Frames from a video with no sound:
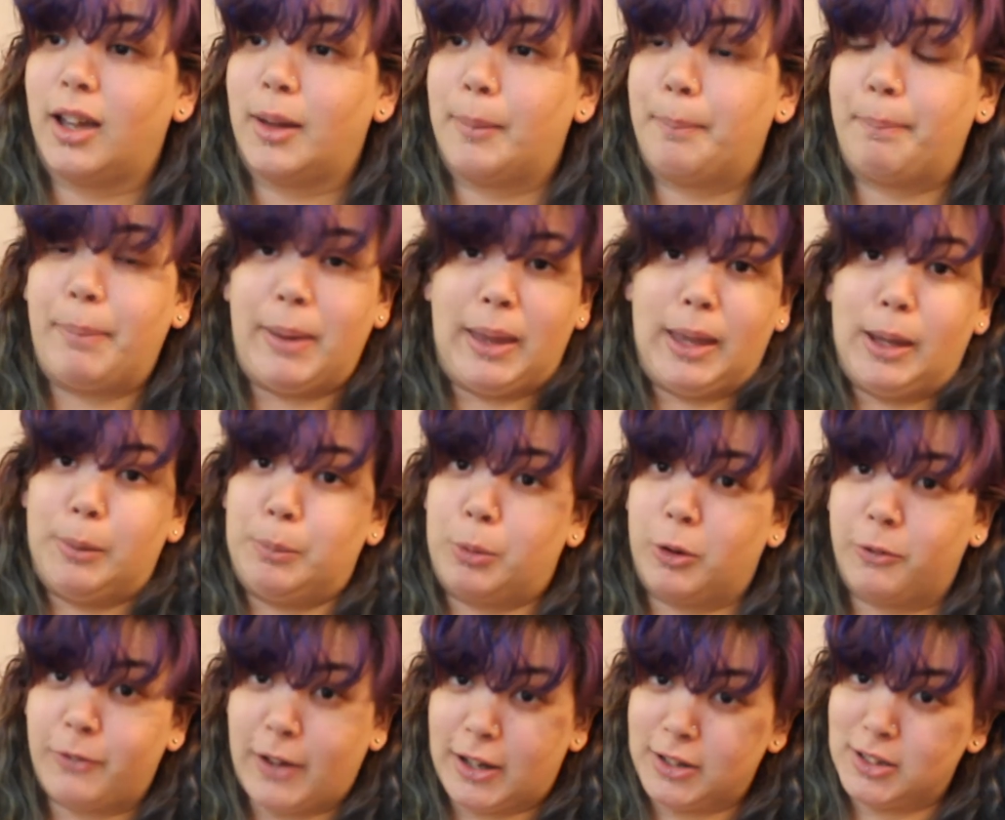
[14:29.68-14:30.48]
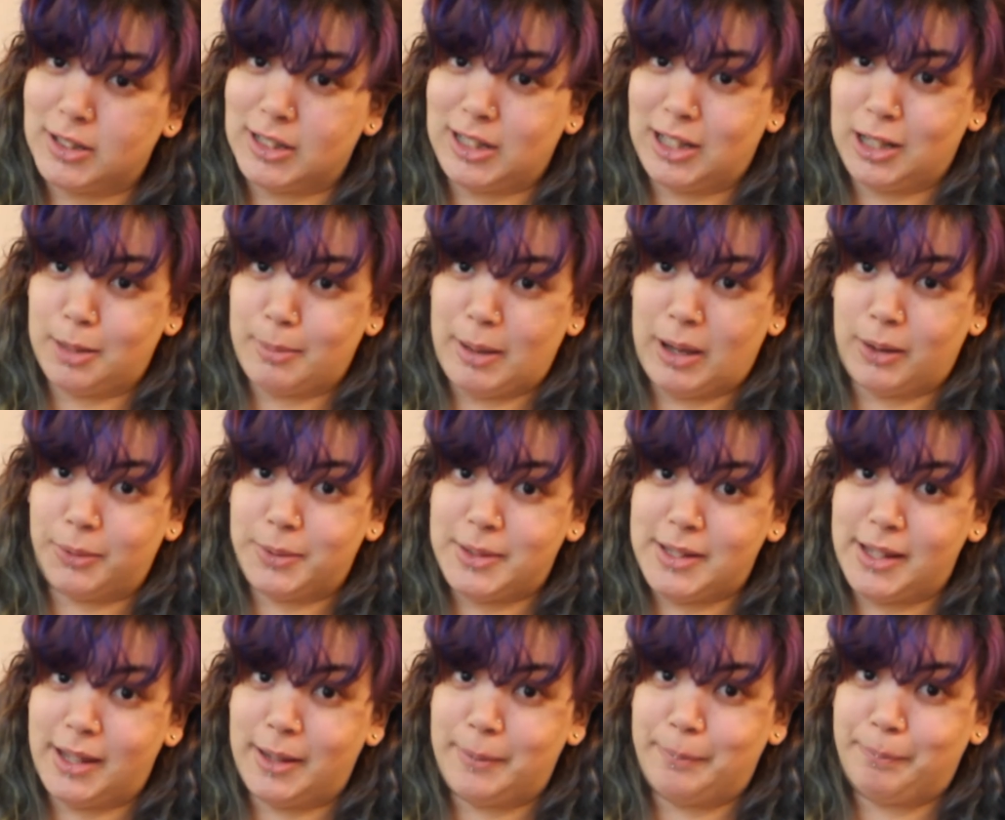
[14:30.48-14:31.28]
being professional
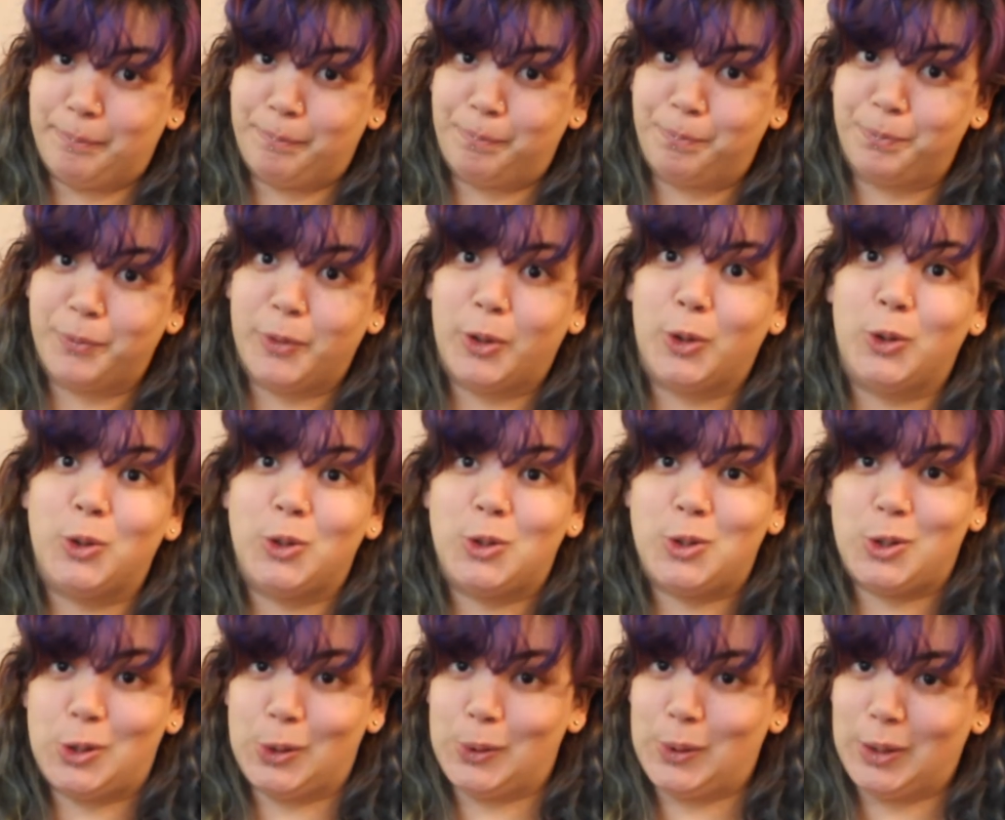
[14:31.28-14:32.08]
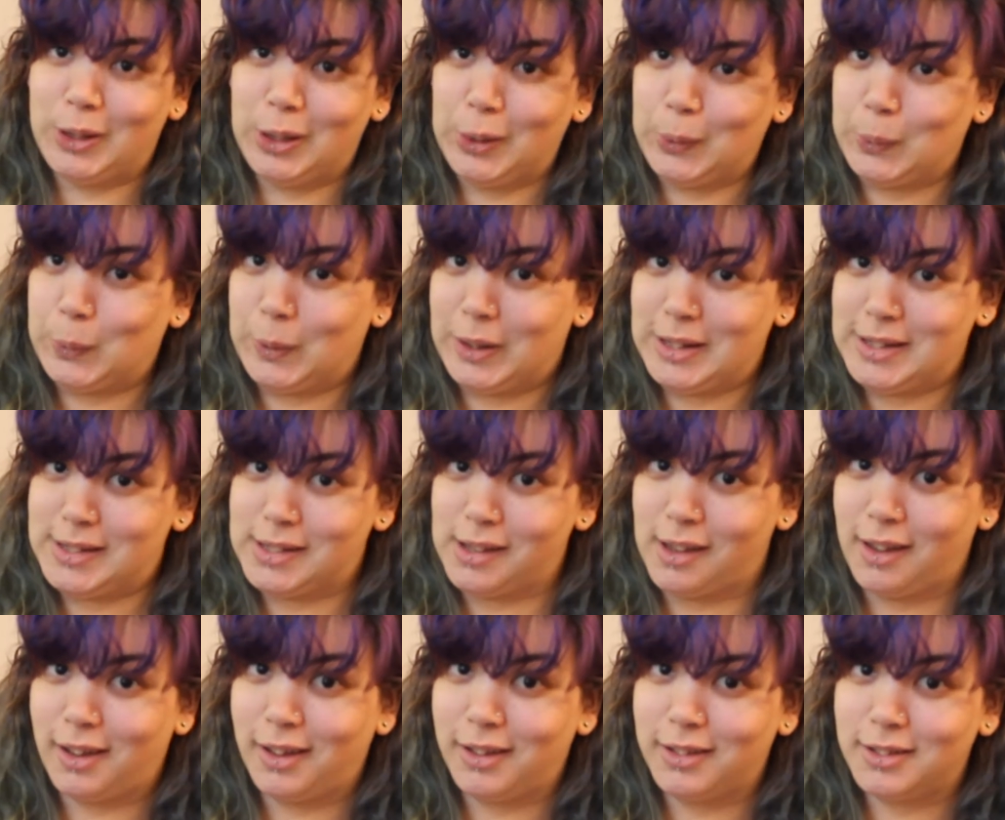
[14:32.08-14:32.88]
about it, doing your
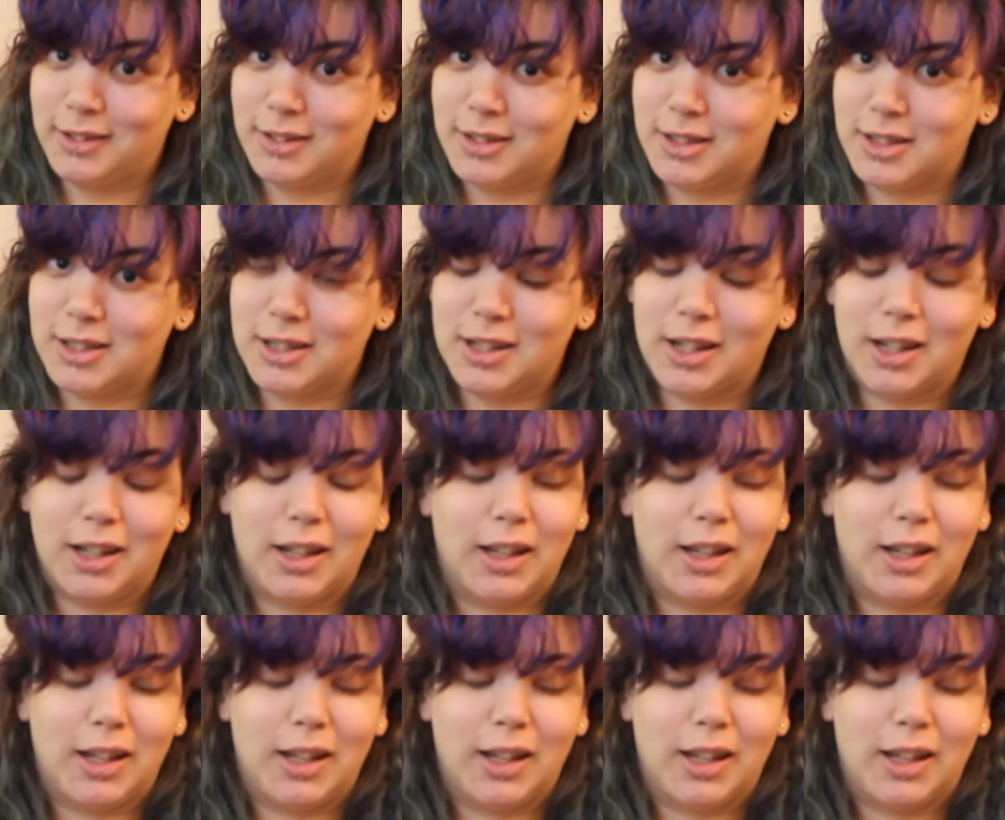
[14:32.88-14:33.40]
research.